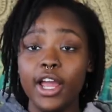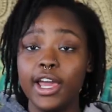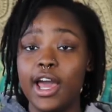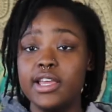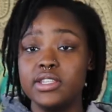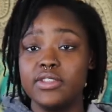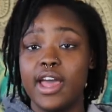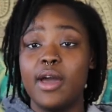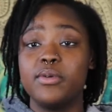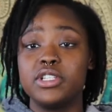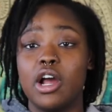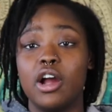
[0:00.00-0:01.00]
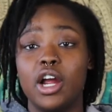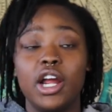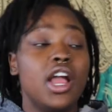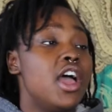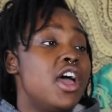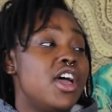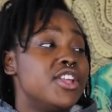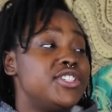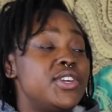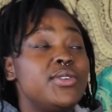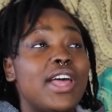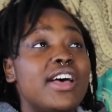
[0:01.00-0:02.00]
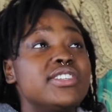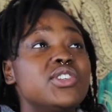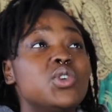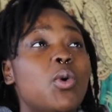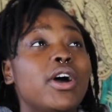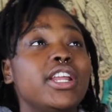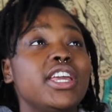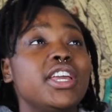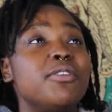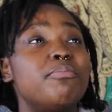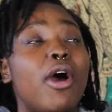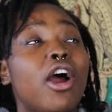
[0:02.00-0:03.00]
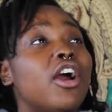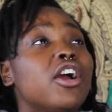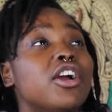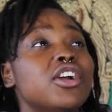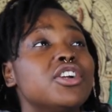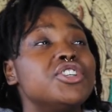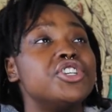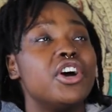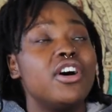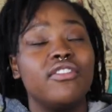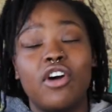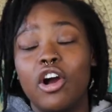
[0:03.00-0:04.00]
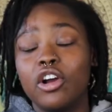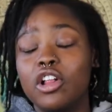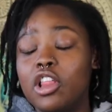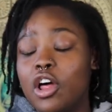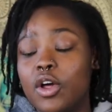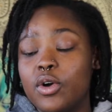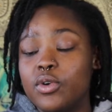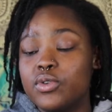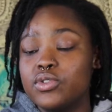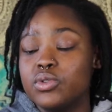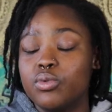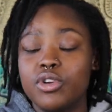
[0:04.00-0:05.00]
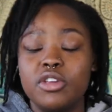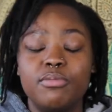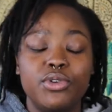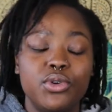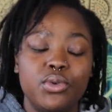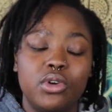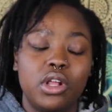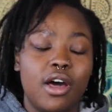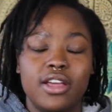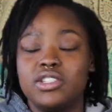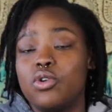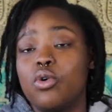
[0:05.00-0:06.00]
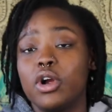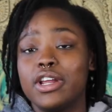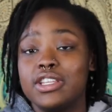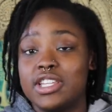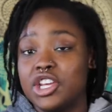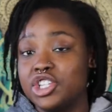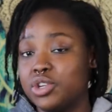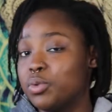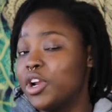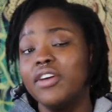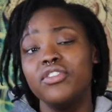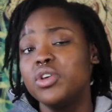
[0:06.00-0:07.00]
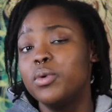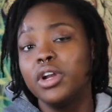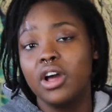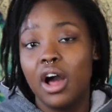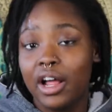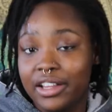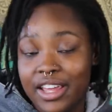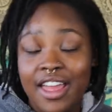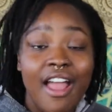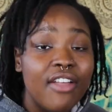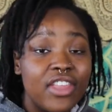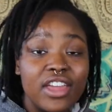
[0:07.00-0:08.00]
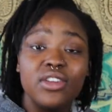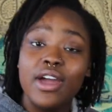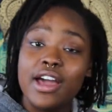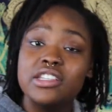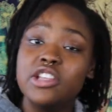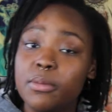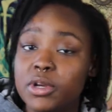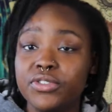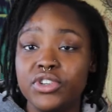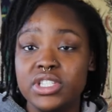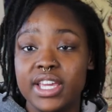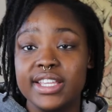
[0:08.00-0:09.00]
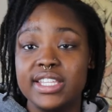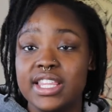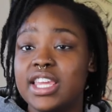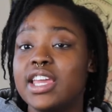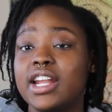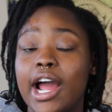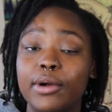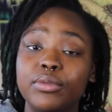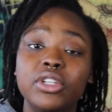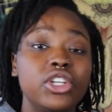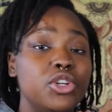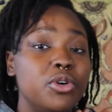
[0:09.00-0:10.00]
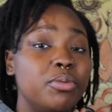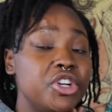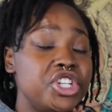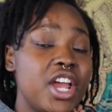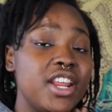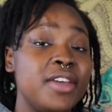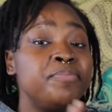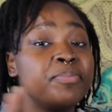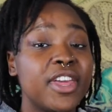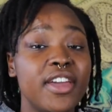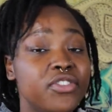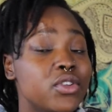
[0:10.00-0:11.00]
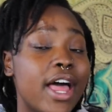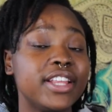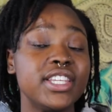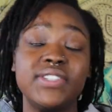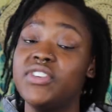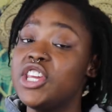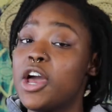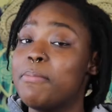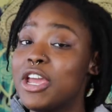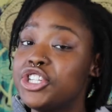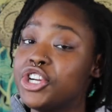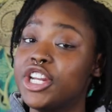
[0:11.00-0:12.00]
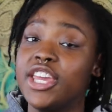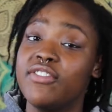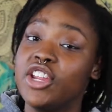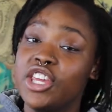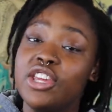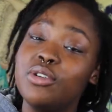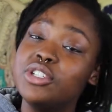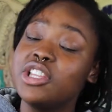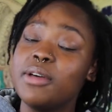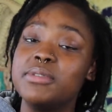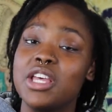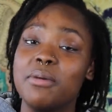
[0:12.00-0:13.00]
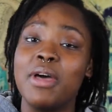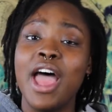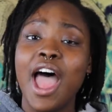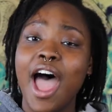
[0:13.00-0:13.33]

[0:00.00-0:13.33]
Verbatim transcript: All right, guys, so that was our two thousand twenty purge of our clothes, reboot, closet organization, whatever you want to call it. Thank you guys so much for sticking to the end. I really do appreciate it. If you like this video, make sure to give it a huge thumbs up